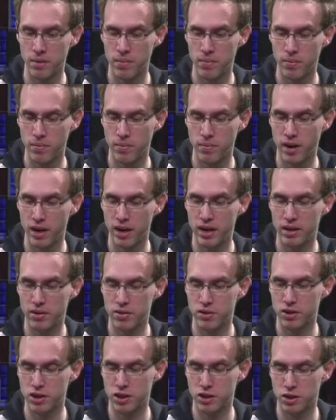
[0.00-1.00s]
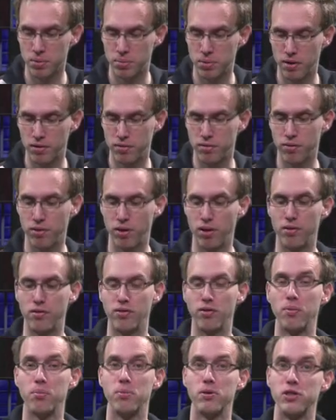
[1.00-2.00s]
y equals x to the power 4 over 4
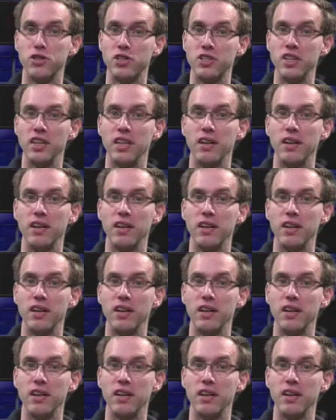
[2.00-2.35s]
plus c.